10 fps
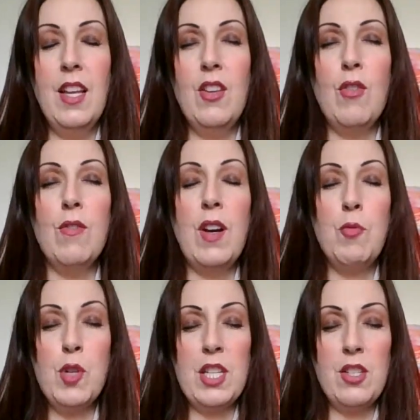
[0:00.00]
your
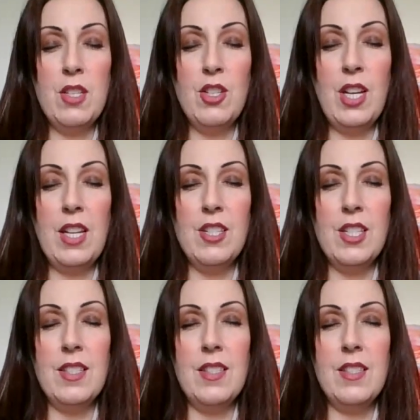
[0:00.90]
vibration
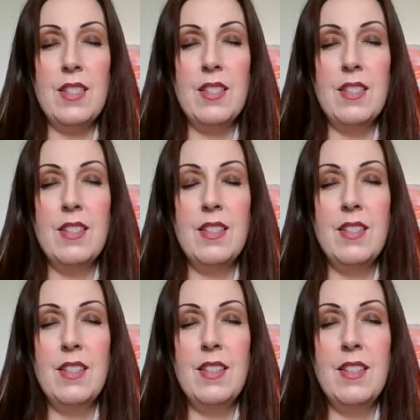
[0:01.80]
changes
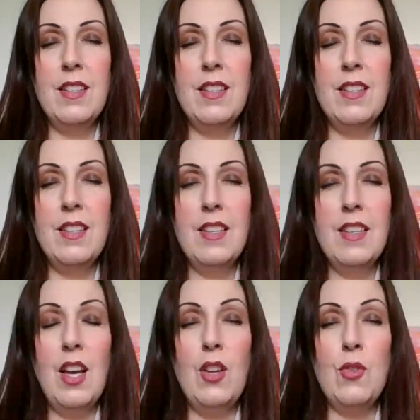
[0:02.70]

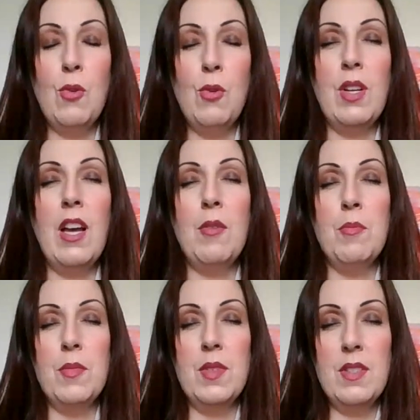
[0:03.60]
and all
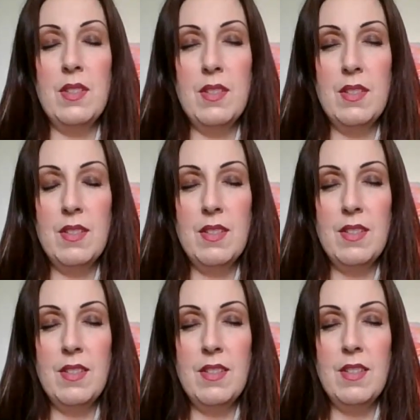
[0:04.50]
comes
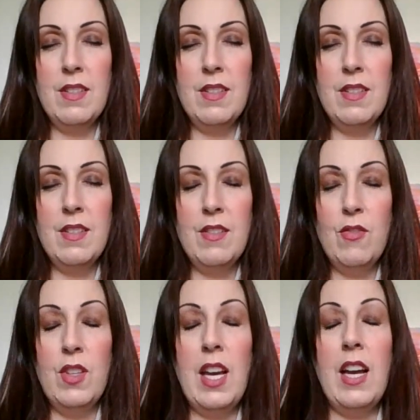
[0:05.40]

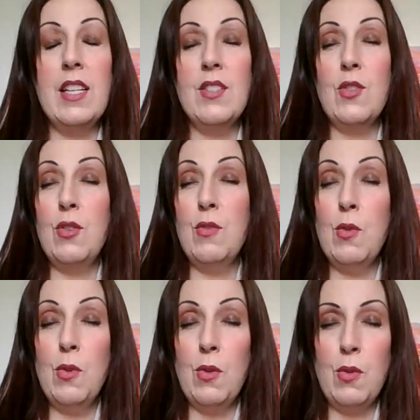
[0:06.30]
for the highest good of
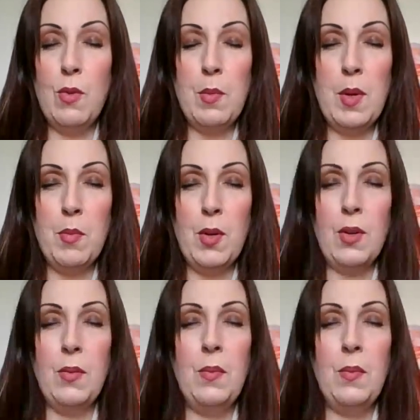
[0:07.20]
all, remember.